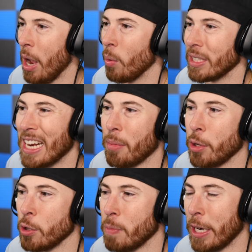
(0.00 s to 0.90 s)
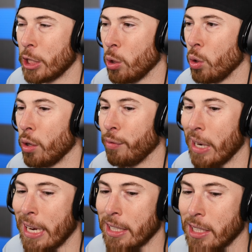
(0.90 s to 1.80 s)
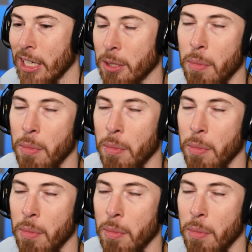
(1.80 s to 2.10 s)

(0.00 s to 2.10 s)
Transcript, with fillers: I wasn't able to use my shoulder for like six